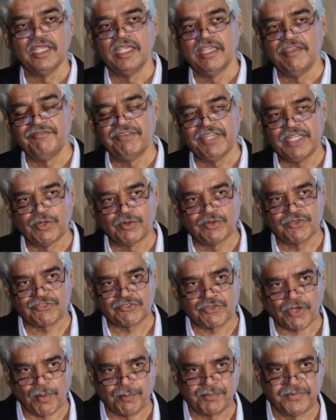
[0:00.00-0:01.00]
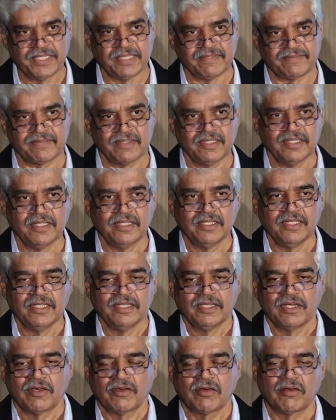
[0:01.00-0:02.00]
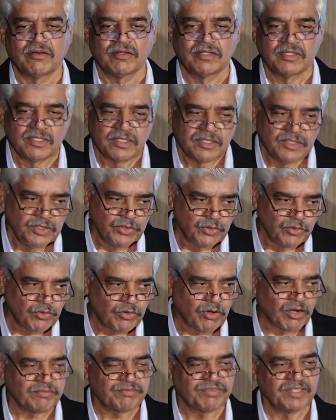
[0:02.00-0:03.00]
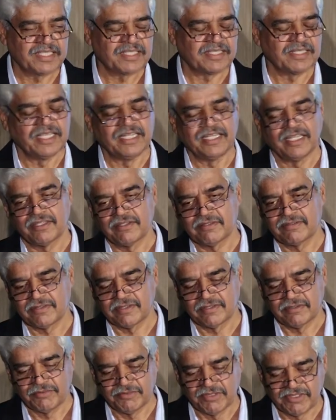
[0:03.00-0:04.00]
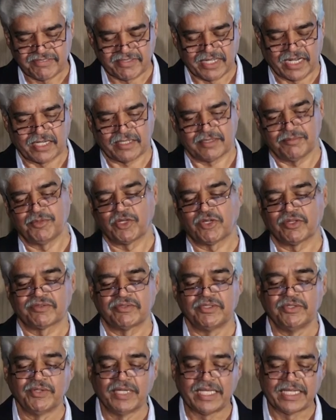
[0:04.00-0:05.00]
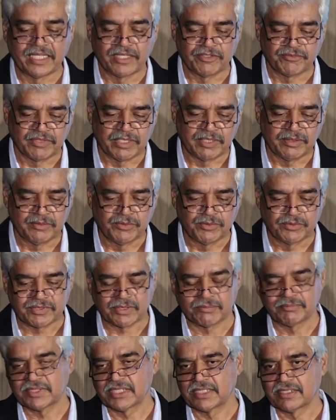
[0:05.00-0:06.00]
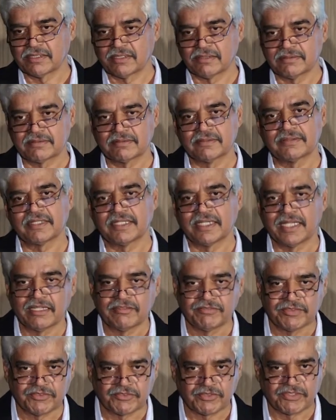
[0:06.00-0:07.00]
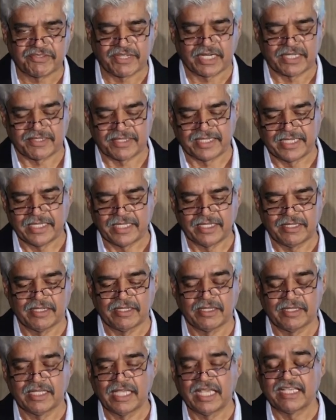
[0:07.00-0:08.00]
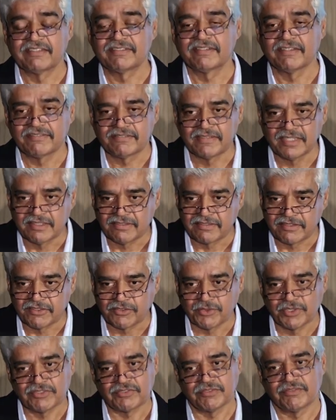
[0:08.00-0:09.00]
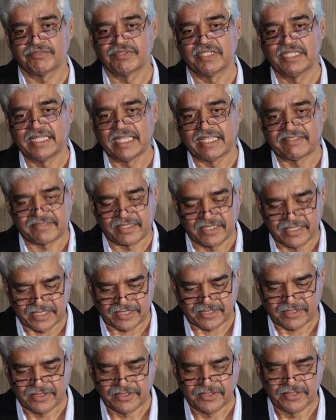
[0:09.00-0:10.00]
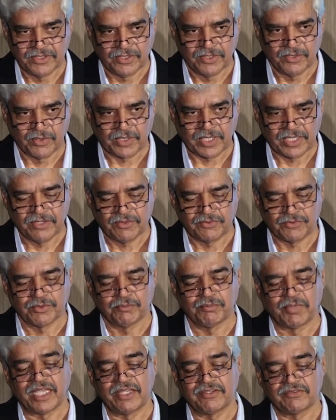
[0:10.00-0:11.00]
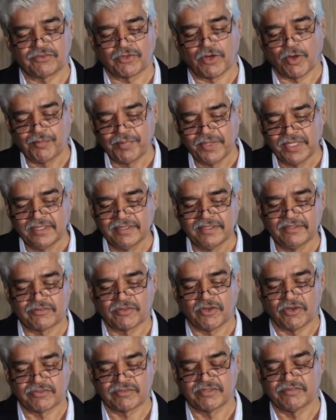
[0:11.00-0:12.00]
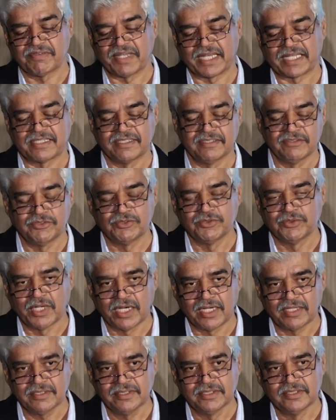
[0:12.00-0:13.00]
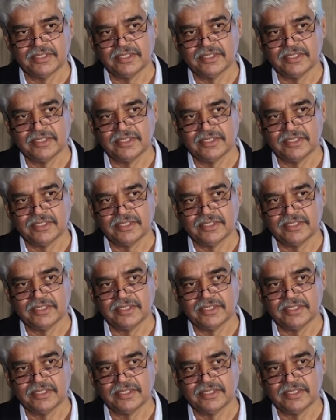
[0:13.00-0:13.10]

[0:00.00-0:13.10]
If we don't stop this, new conflict areas will start because new areas will do something nonsense and elephants will start raiding. Existing situations will escalate. Okay, so by stopping these causal factors, you are